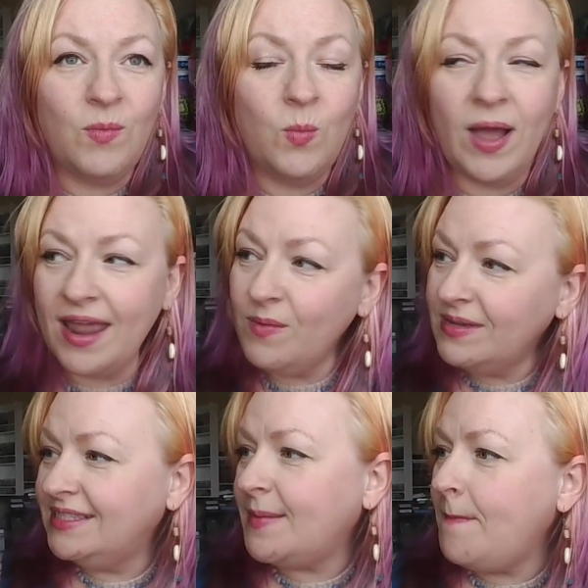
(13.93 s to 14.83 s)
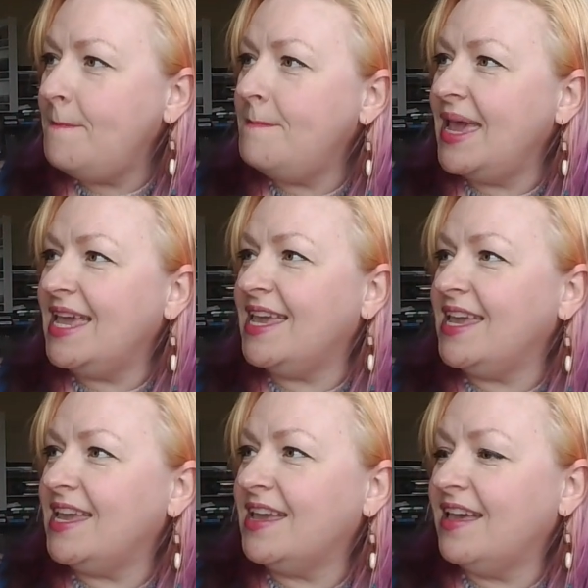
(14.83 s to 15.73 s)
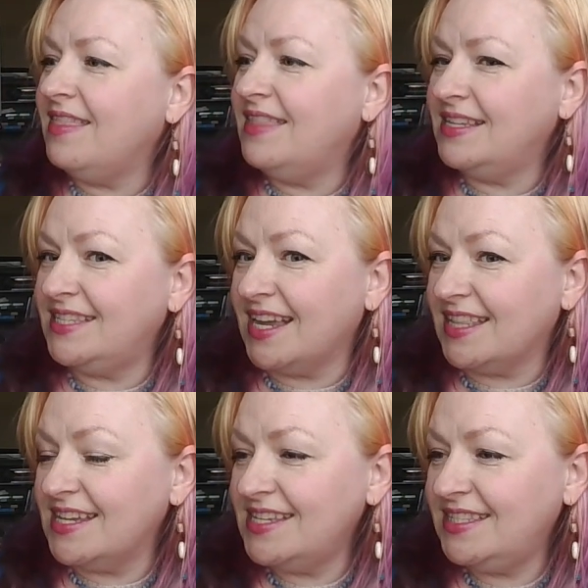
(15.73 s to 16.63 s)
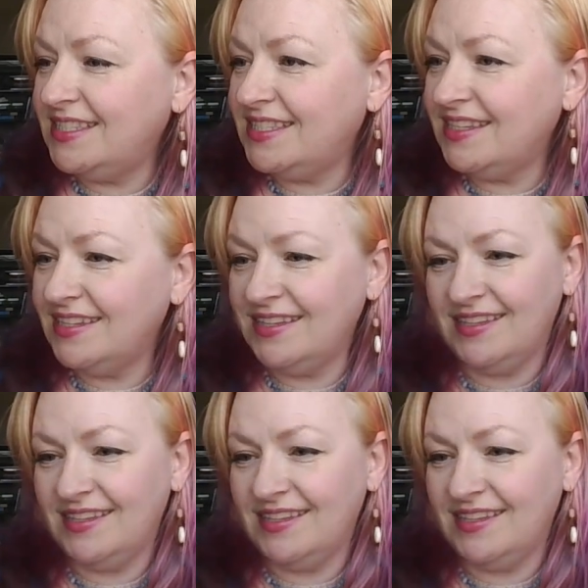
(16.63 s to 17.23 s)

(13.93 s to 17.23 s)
when I was making this necklace